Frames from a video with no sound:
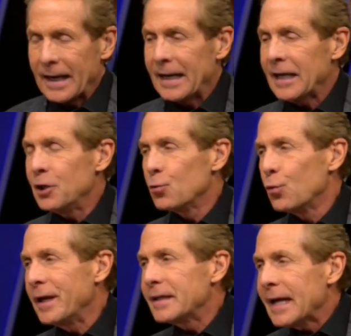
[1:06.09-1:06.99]
and he
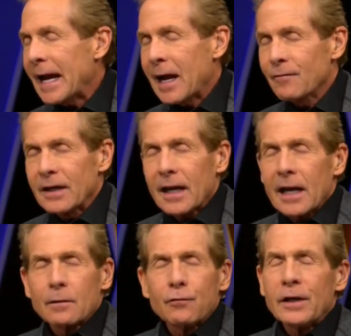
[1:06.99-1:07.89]
wreaked havoc
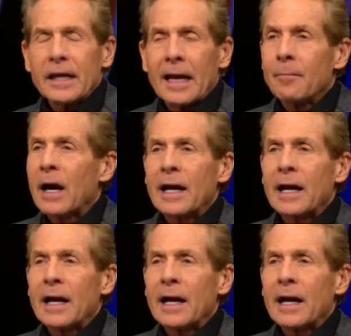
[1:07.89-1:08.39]
every game